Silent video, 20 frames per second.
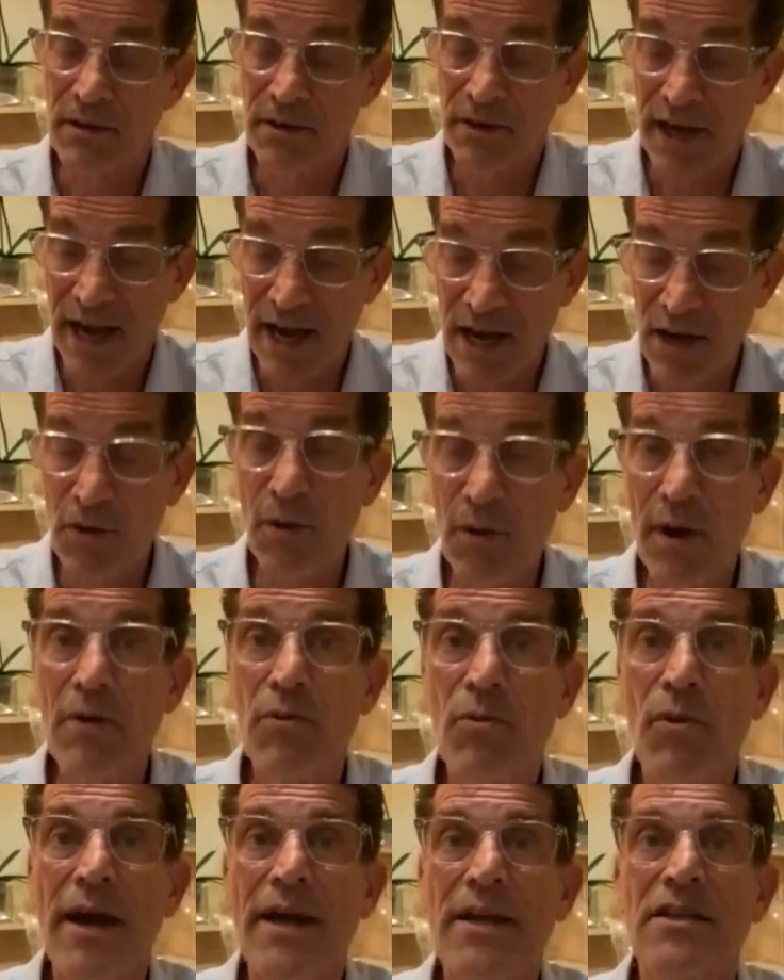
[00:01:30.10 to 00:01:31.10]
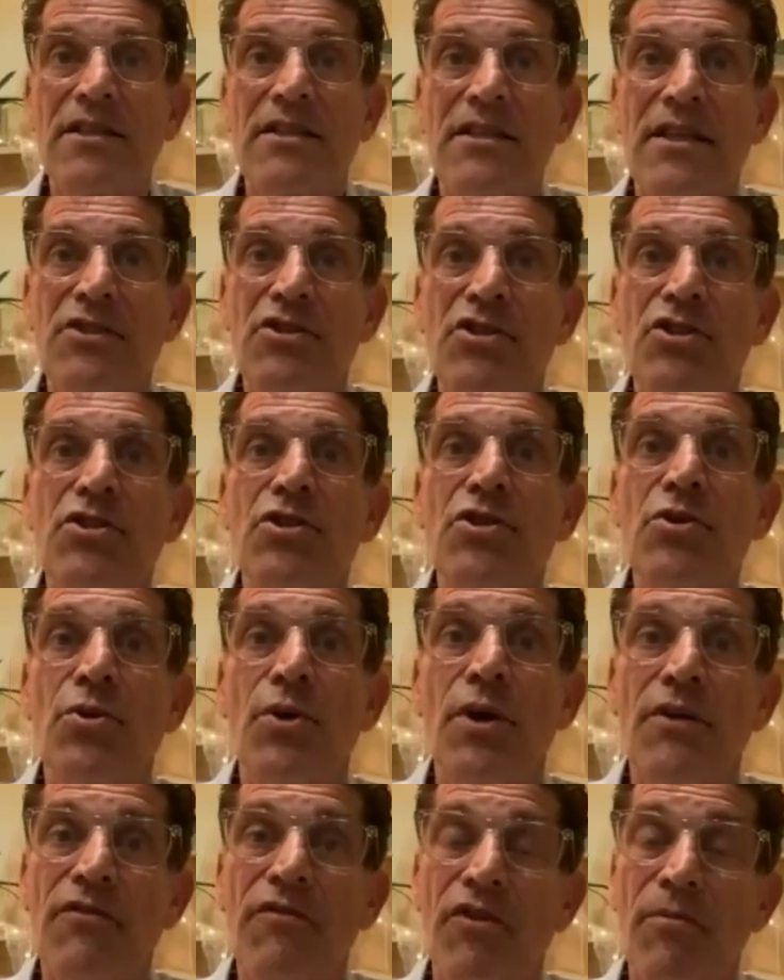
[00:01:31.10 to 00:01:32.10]
How do I write such a
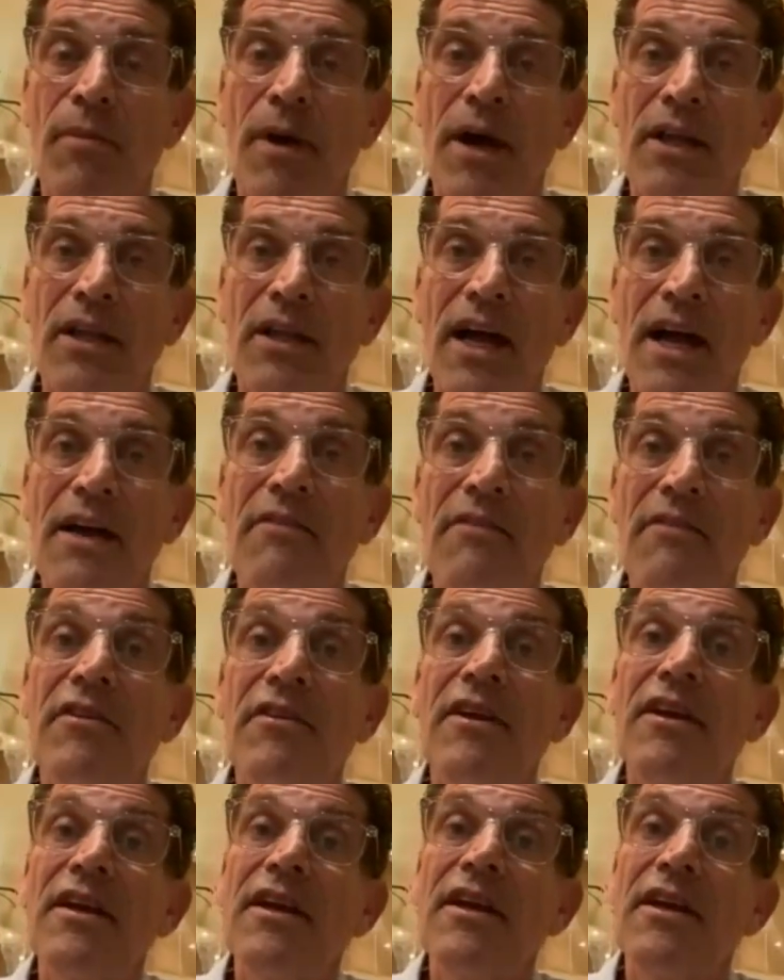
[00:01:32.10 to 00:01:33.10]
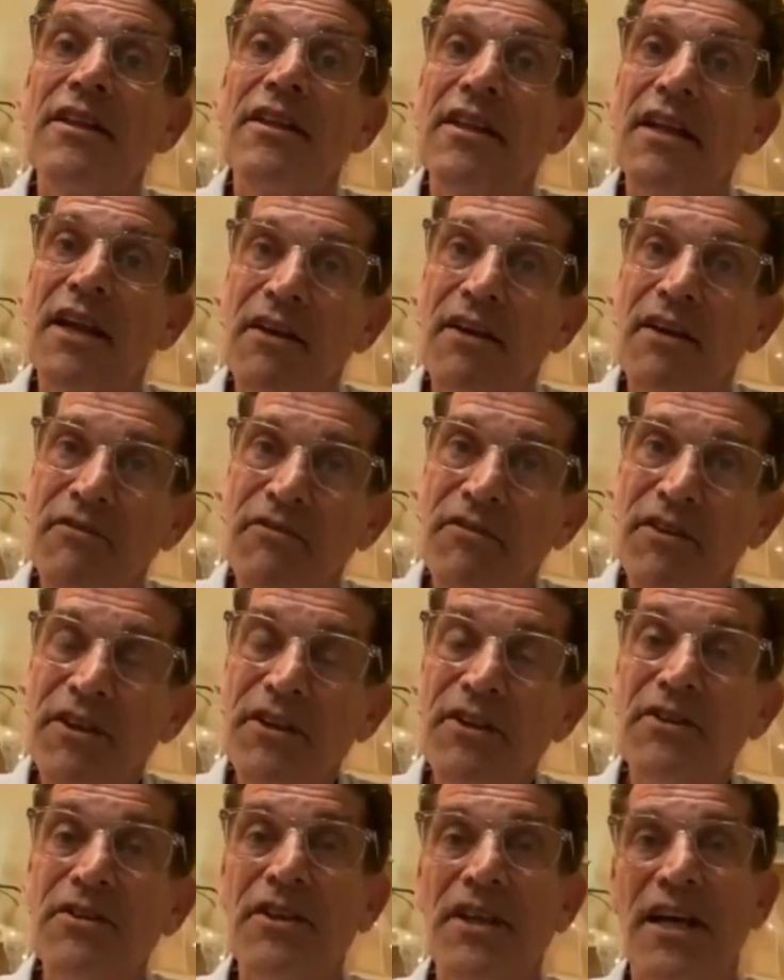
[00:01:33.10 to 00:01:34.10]
story for my life that I
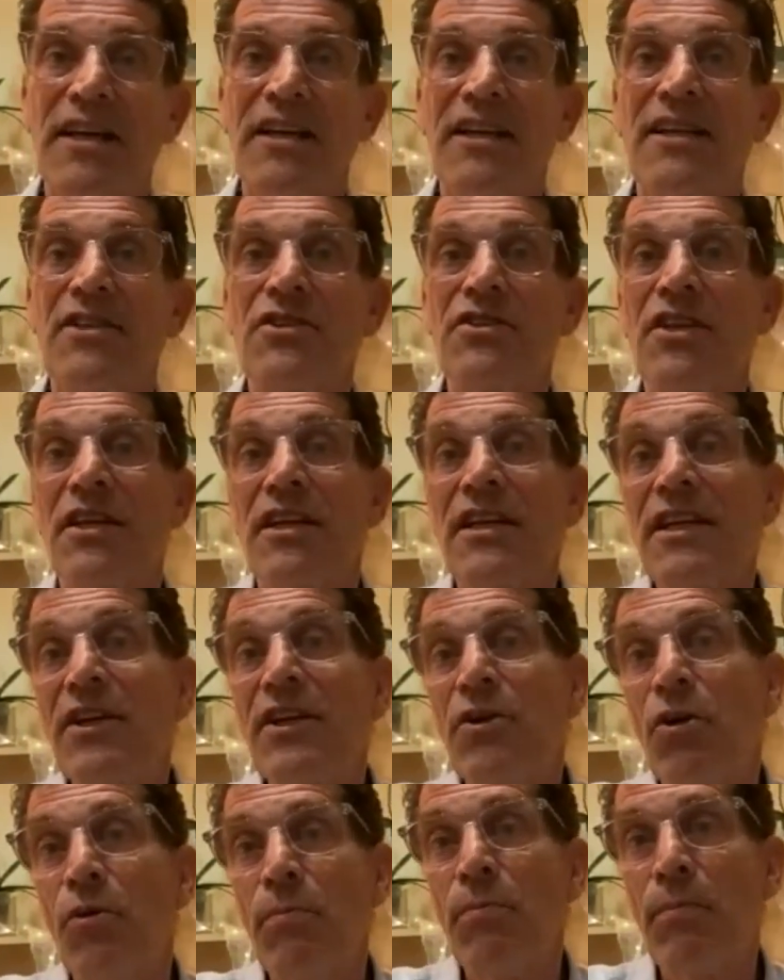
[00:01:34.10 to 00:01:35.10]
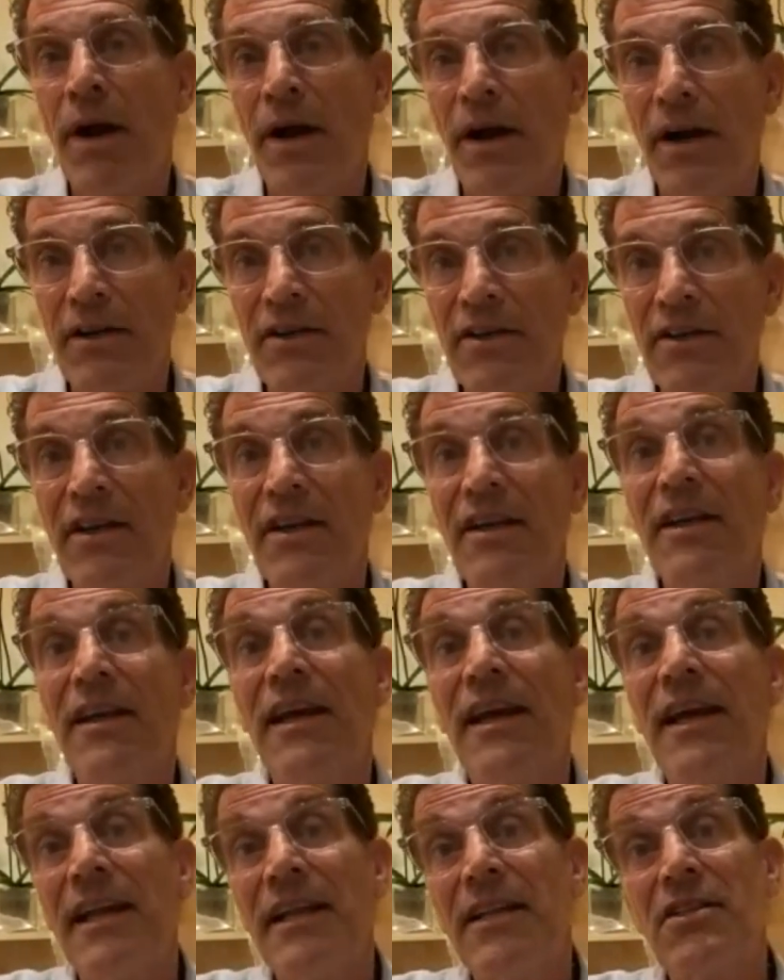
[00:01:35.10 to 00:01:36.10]
feel that it's a hero part
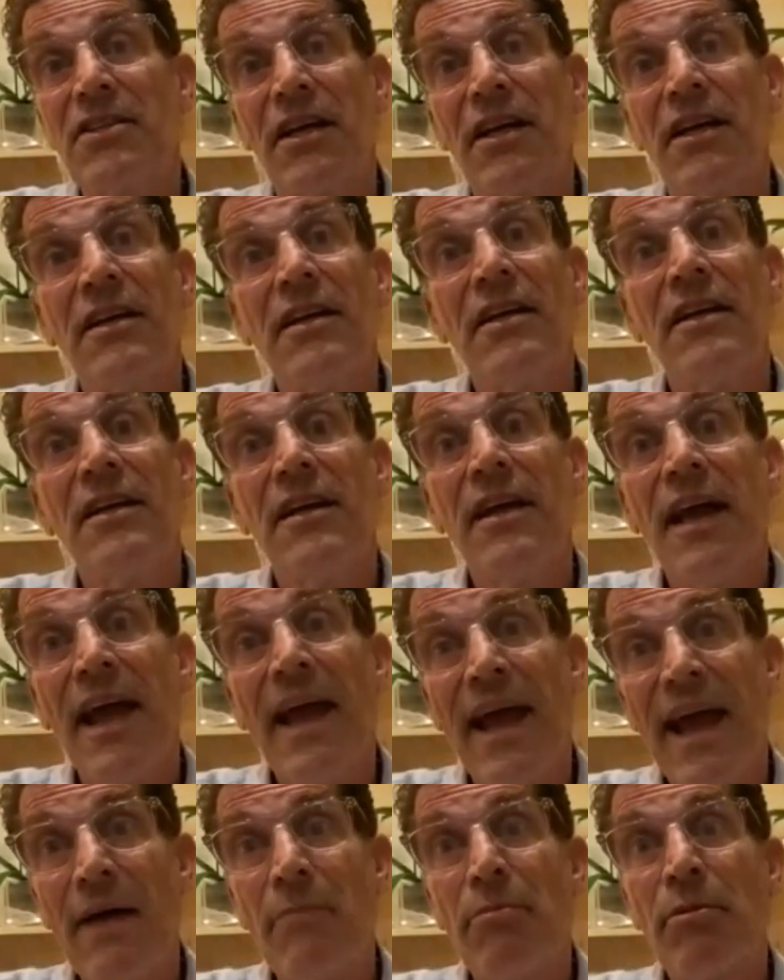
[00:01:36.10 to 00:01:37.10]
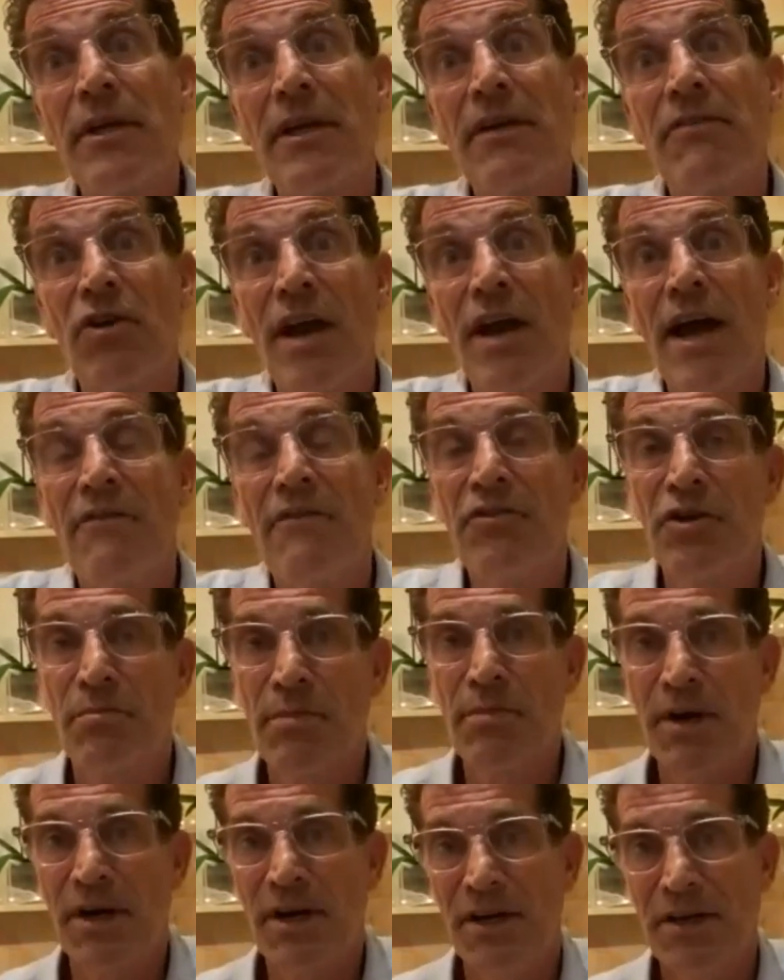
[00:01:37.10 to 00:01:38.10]
and it's a happily ever after
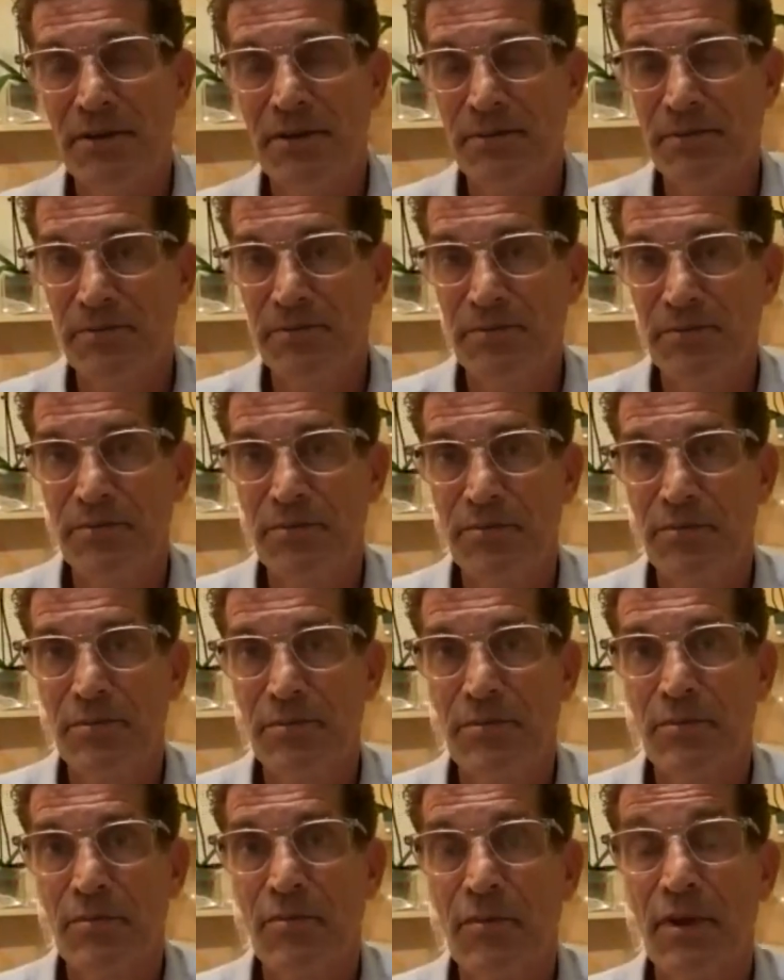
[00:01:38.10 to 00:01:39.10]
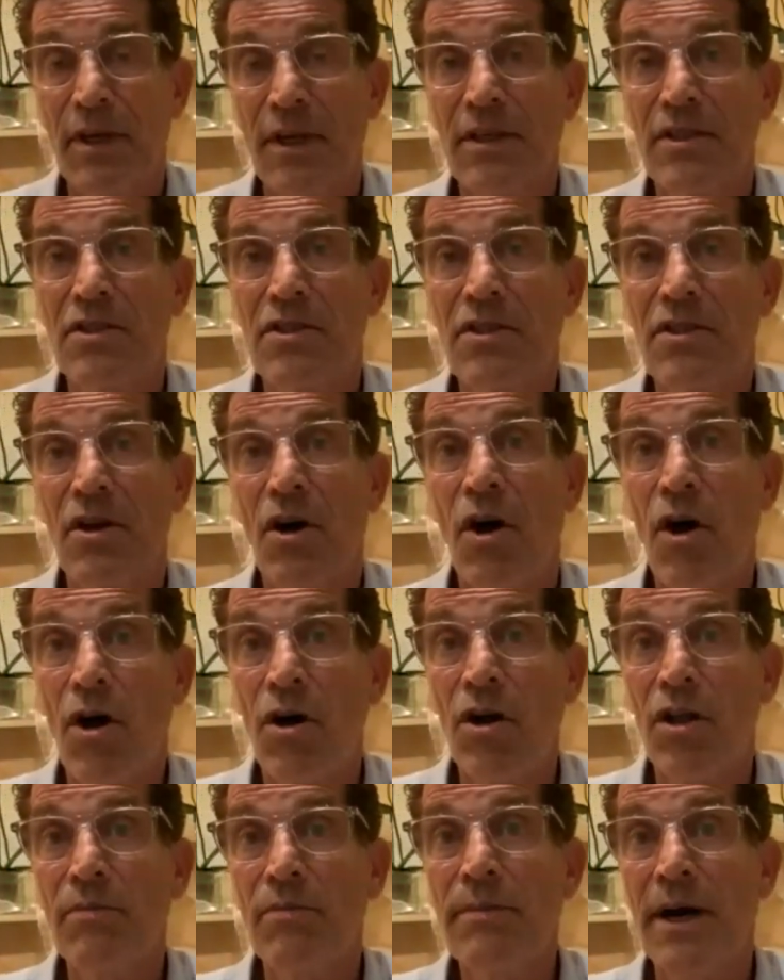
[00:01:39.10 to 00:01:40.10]
part? It's
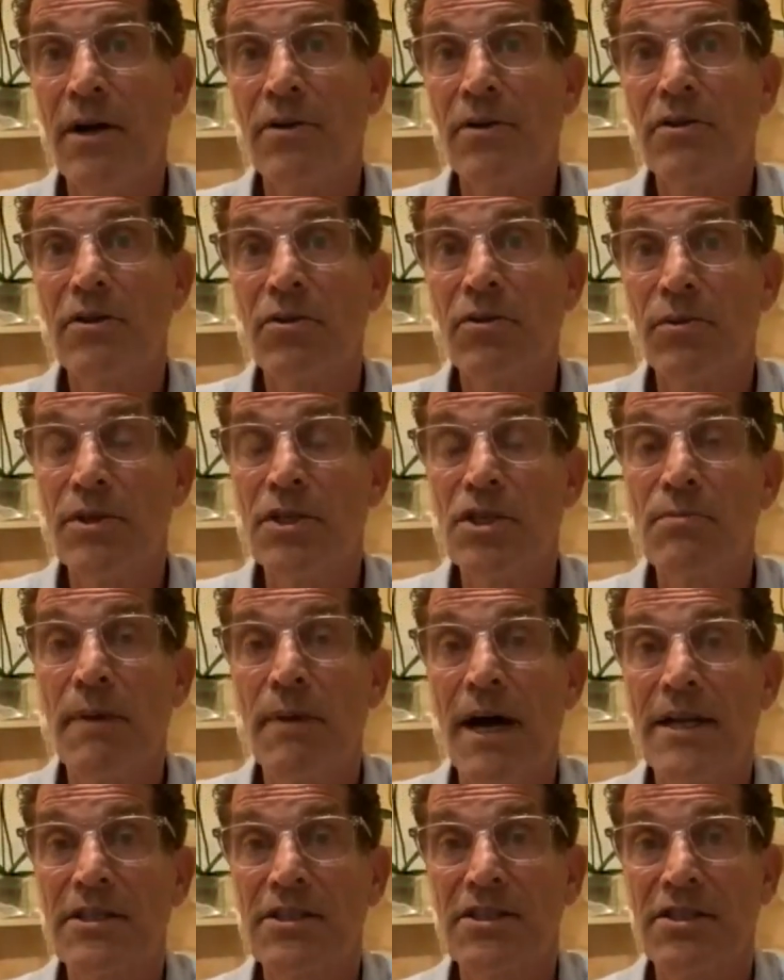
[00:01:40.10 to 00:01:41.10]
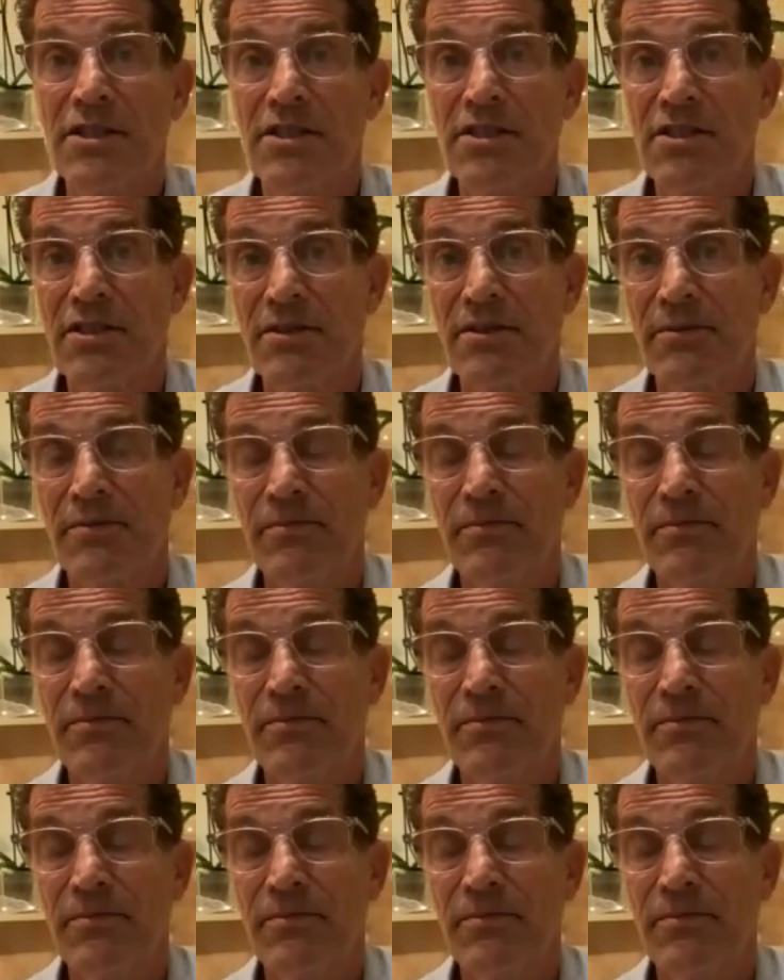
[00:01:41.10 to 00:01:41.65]
all about the responses.